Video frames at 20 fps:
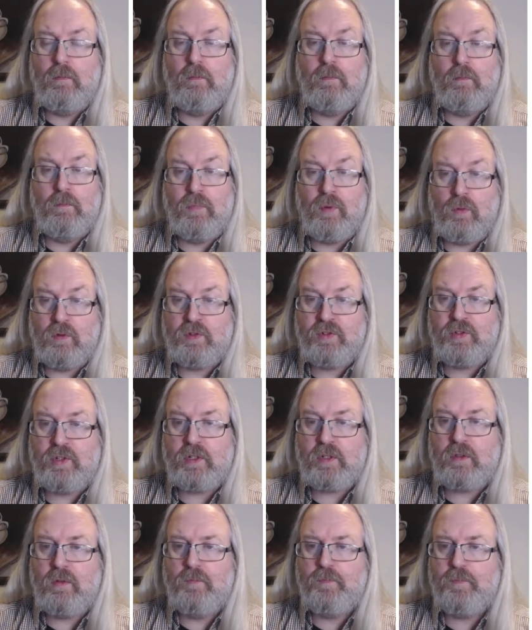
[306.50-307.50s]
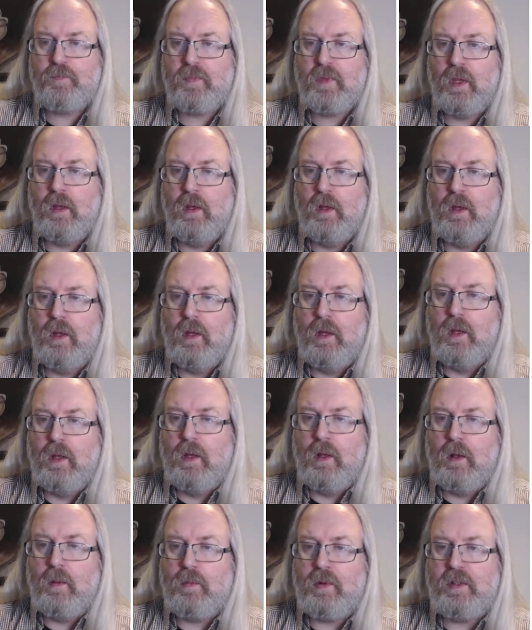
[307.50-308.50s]
Bullshit.
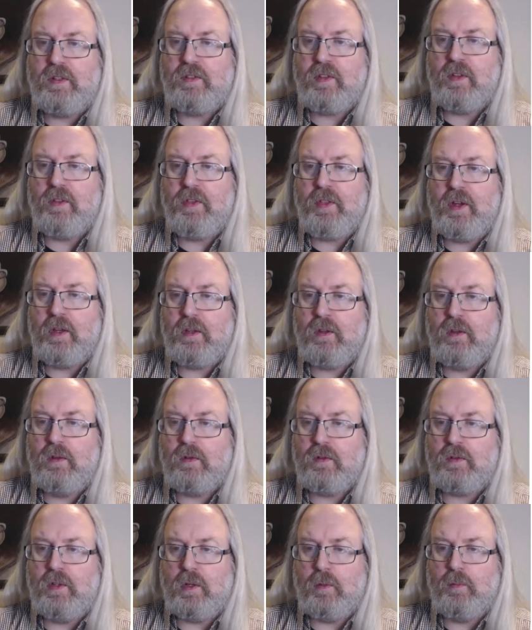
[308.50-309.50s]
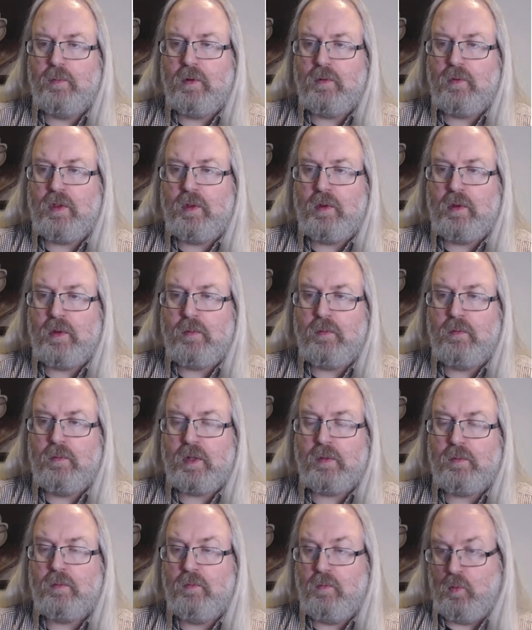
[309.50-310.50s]
Please and thank you, stick me
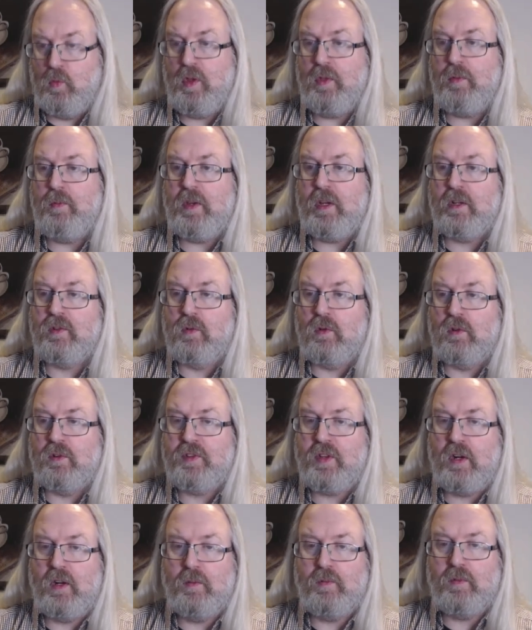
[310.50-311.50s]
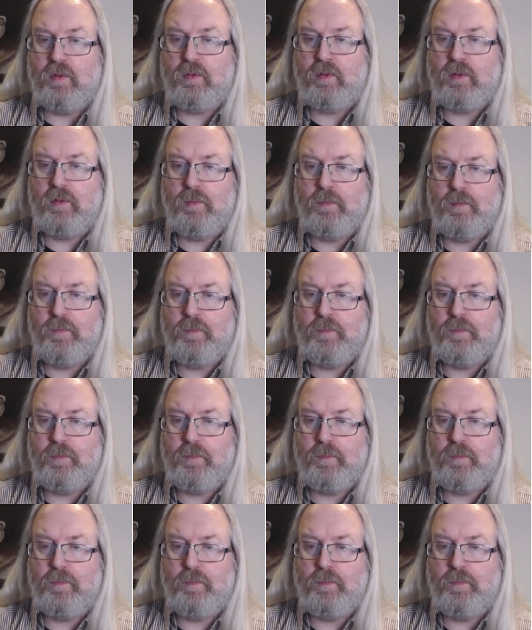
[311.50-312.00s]
with me at all times.